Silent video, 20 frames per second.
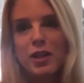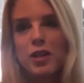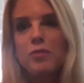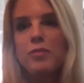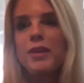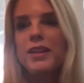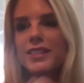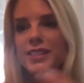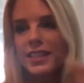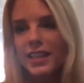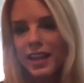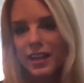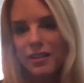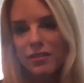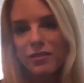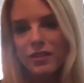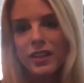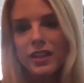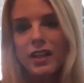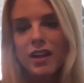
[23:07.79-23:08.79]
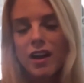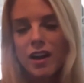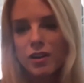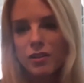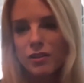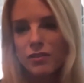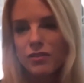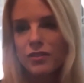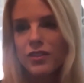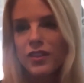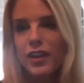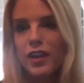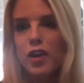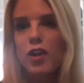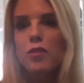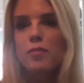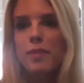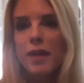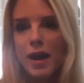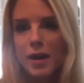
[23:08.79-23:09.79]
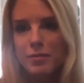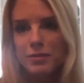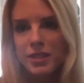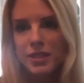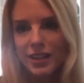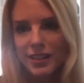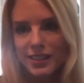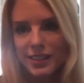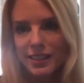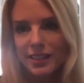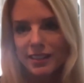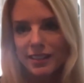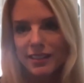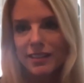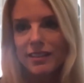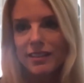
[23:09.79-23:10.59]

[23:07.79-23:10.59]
because they had a videographer there baptizing